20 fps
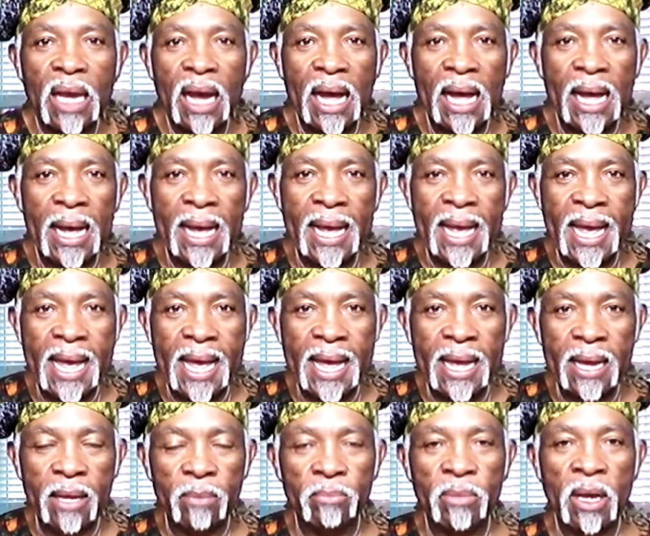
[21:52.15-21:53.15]
I
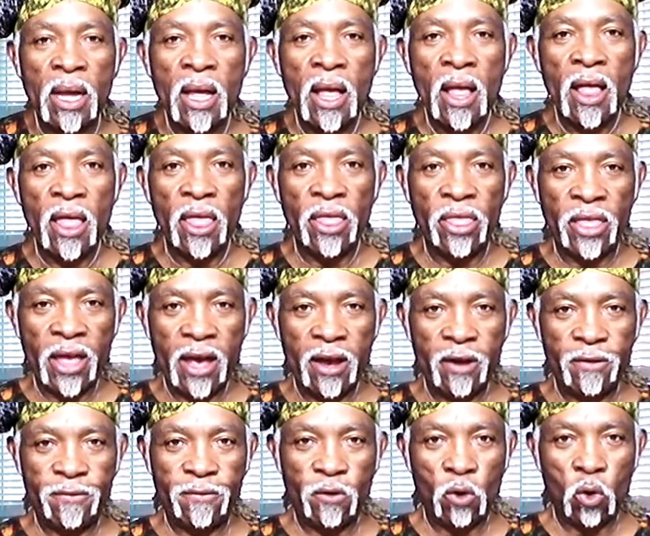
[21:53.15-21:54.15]
am,
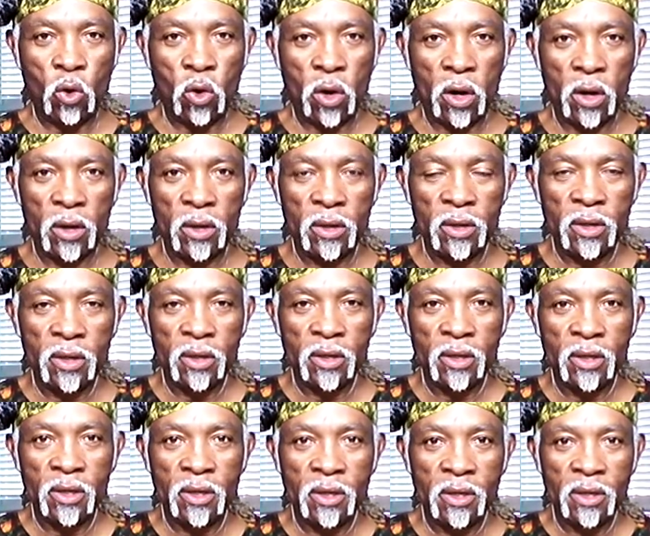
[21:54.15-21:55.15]
therefore,
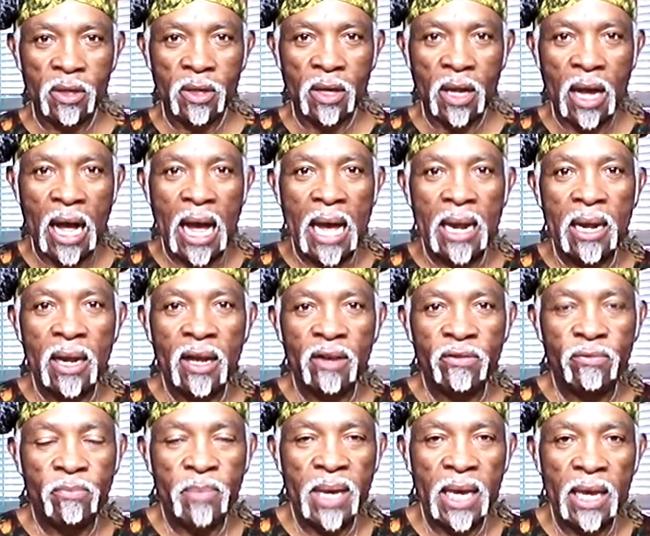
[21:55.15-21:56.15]
I
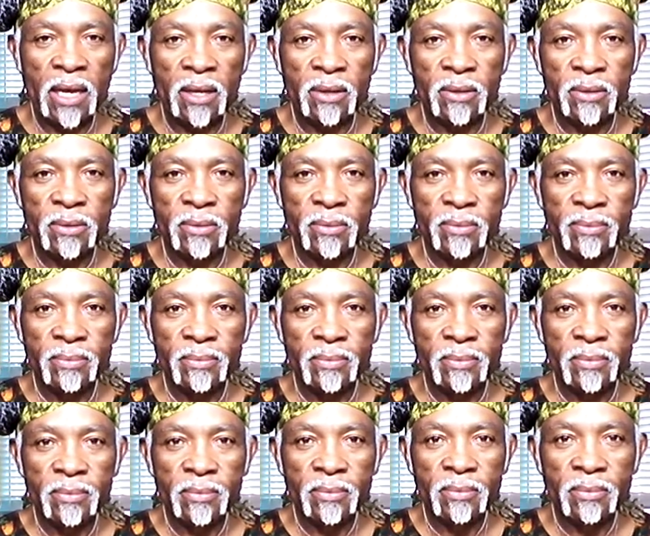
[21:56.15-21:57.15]
love me.
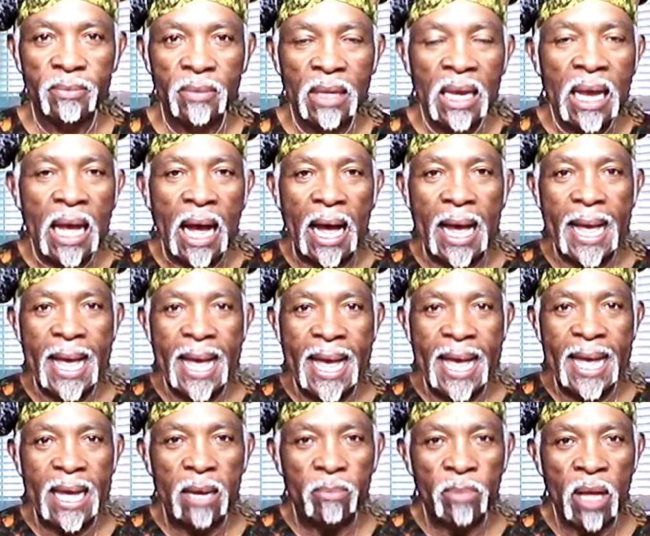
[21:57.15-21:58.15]
I
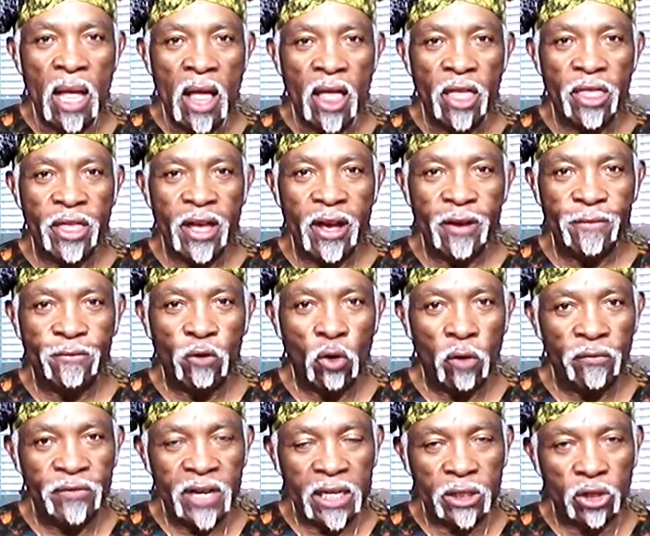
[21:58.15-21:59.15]
am,
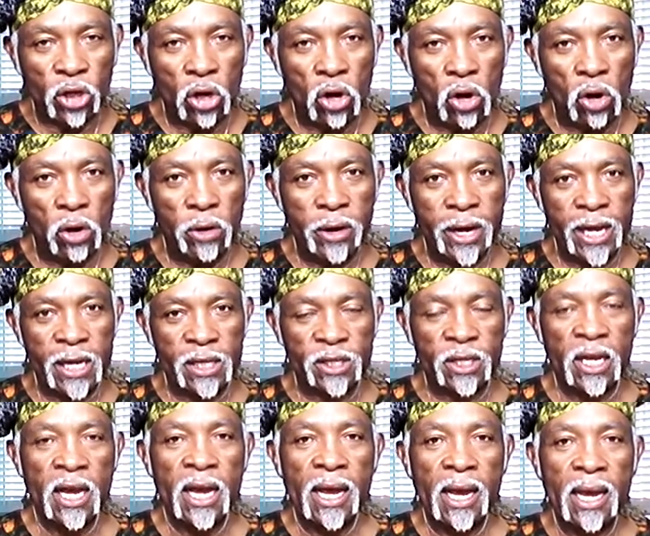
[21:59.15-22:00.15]
therefore,
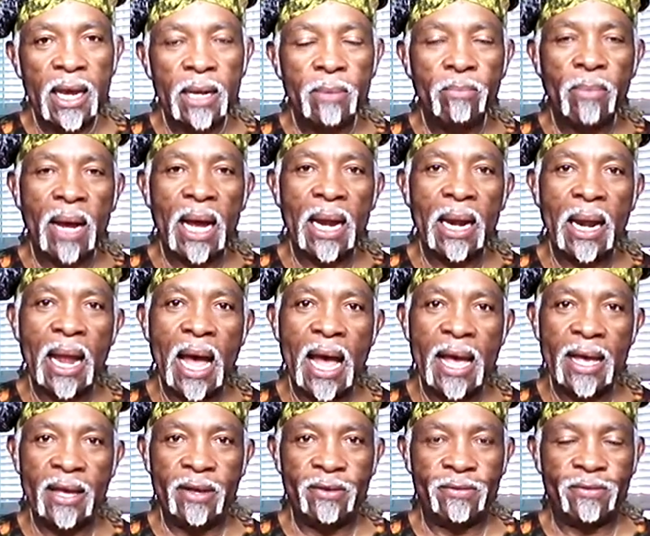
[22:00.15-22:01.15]
victorious in my
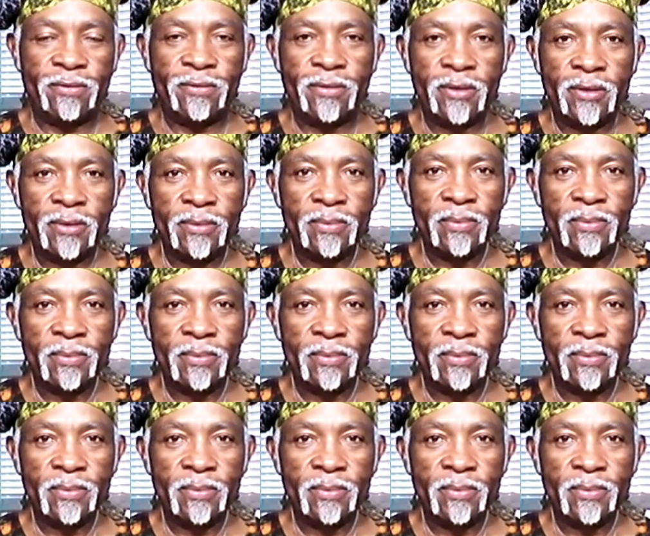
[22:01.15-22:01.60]
life.